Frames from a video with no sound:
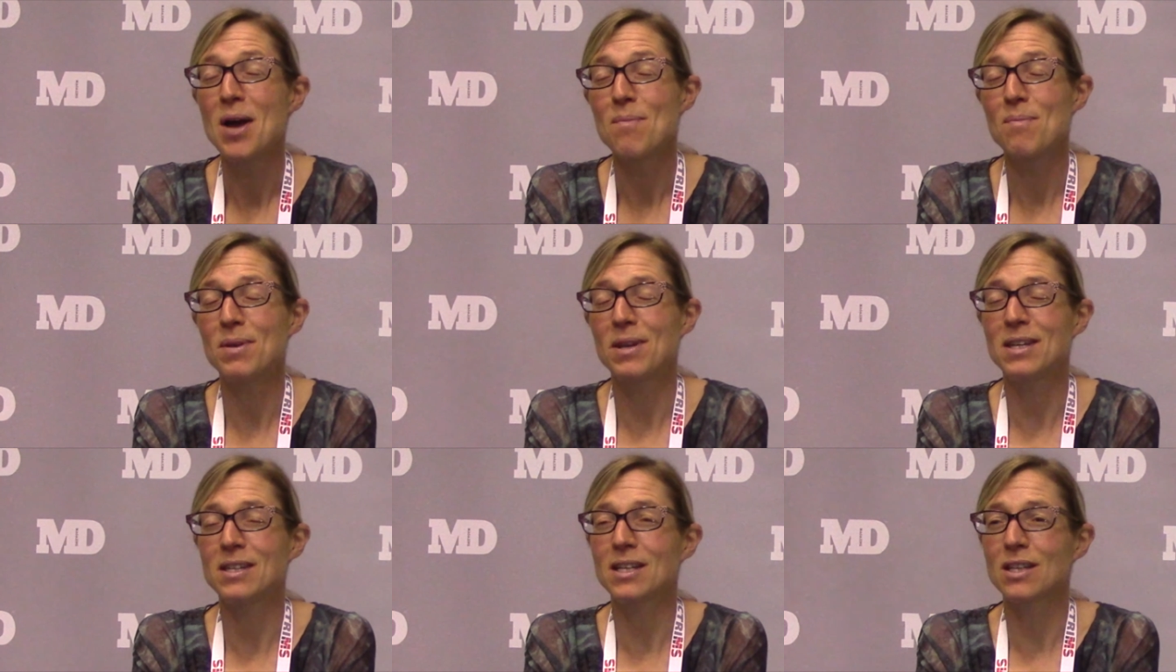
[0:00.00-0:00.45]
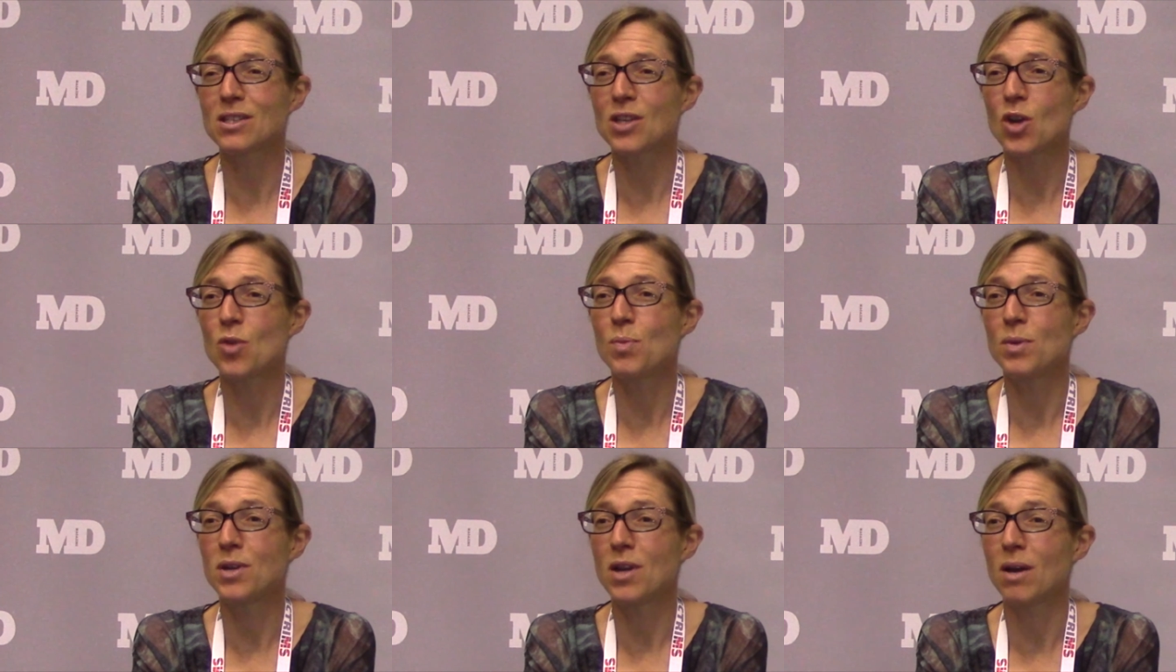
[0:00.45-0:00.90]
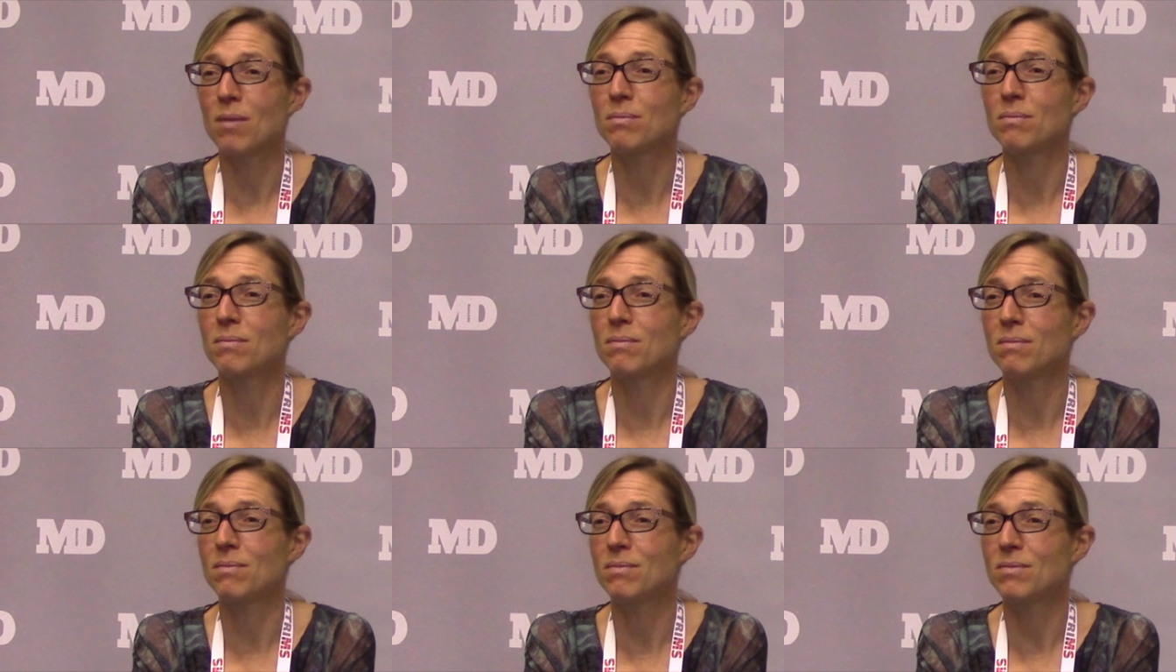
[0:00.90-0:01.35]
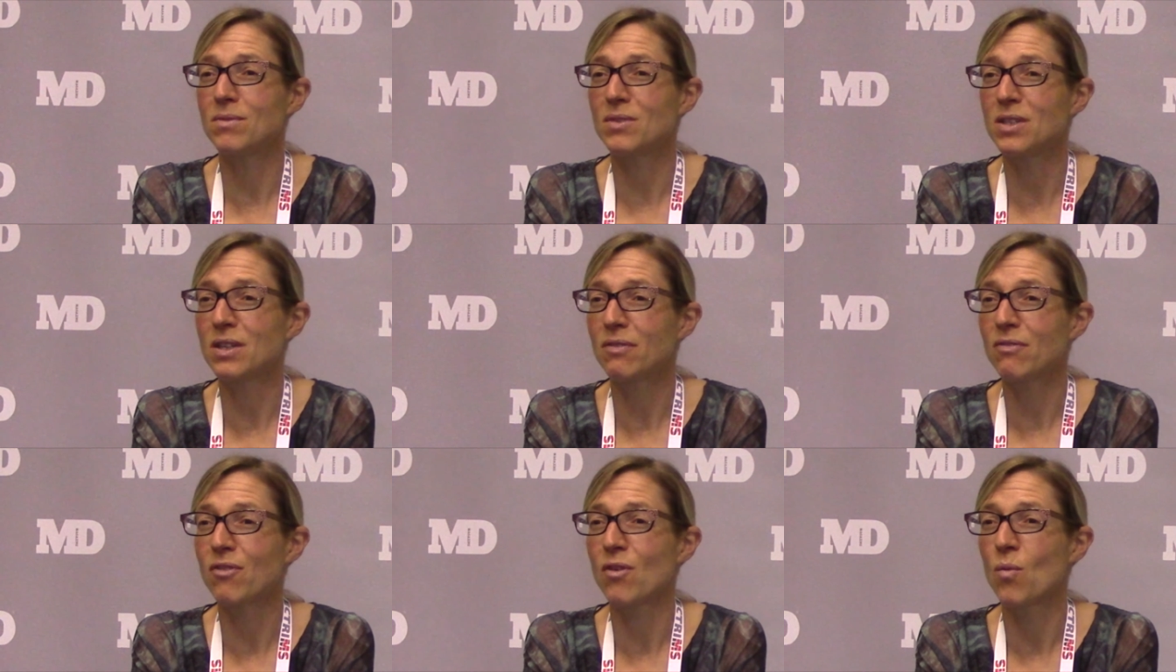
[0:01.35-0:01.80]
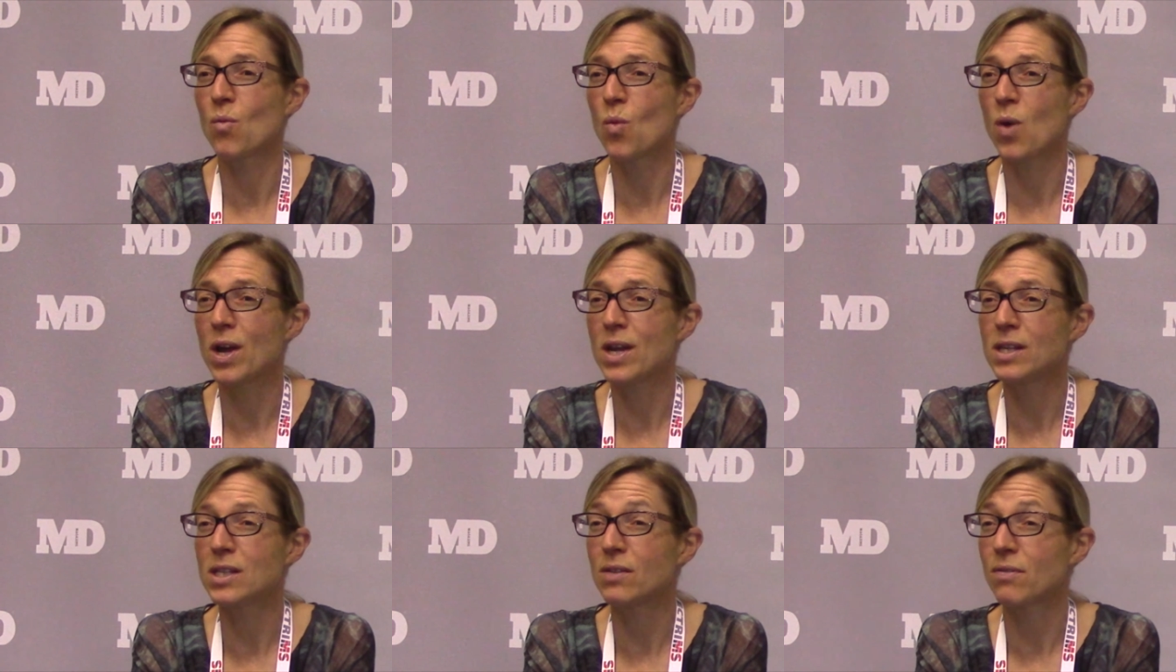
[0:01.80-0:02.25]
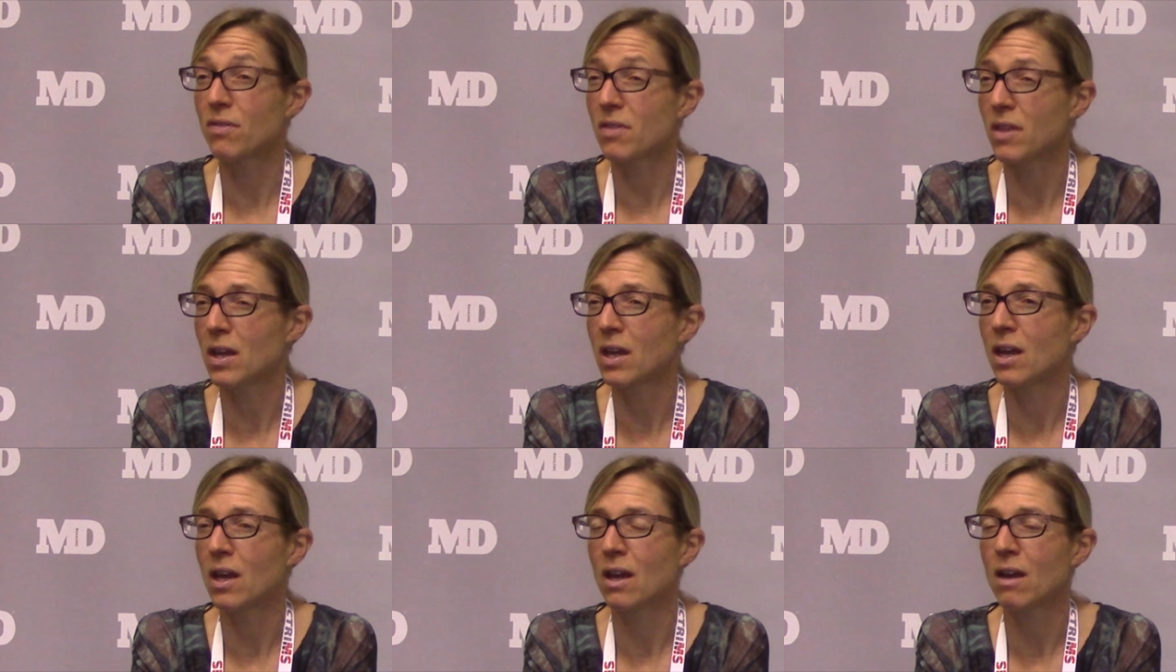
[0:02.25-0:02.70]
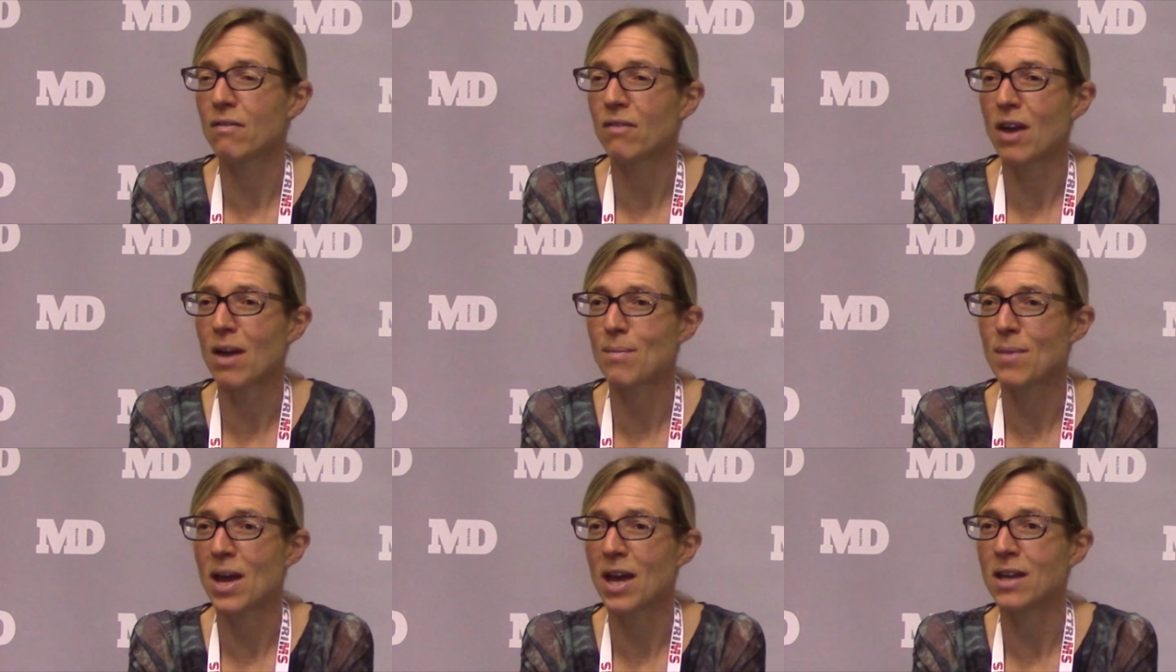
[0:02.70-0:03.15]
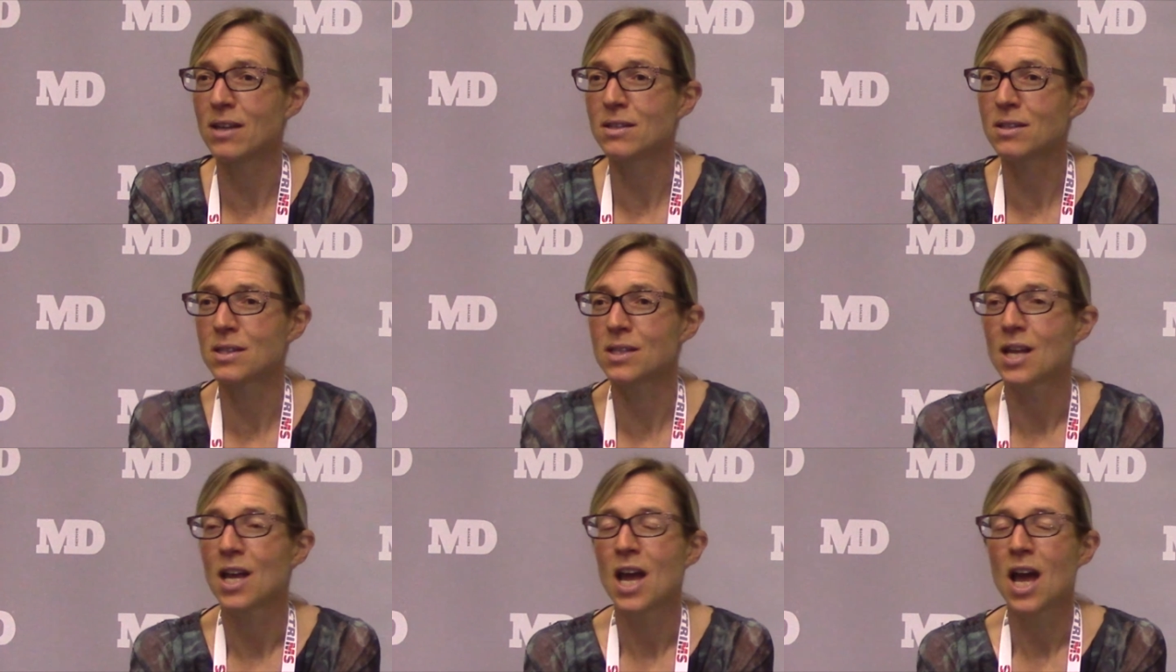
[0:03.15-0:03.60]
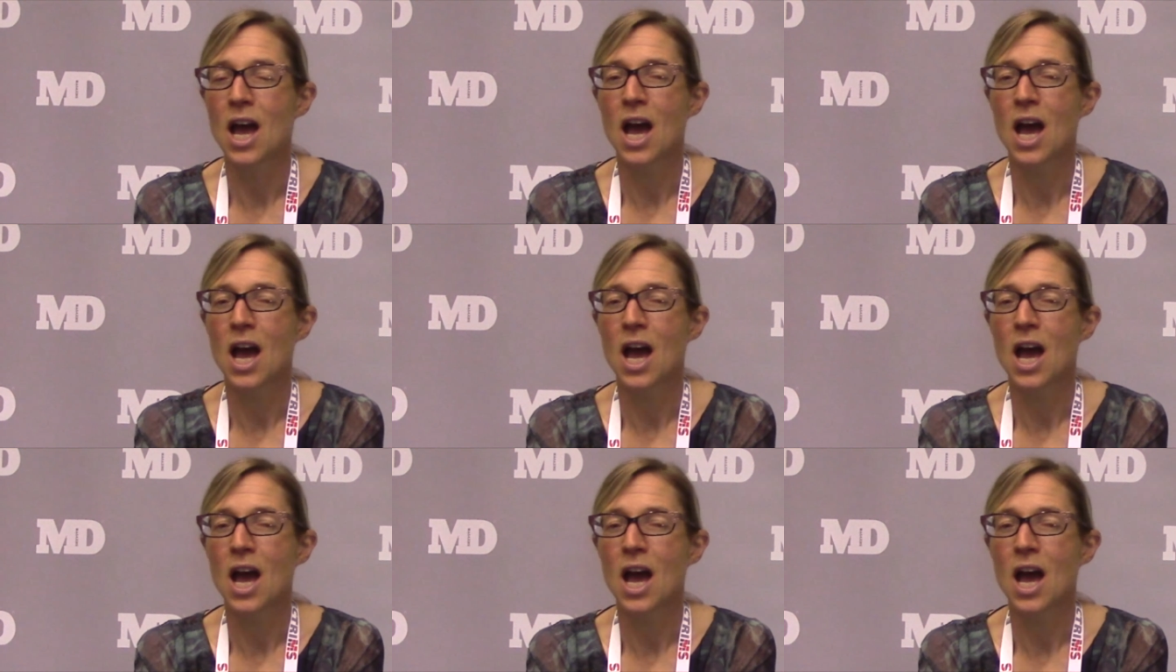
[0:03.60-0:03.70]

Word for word: but it does open up different ways of thinking of MS.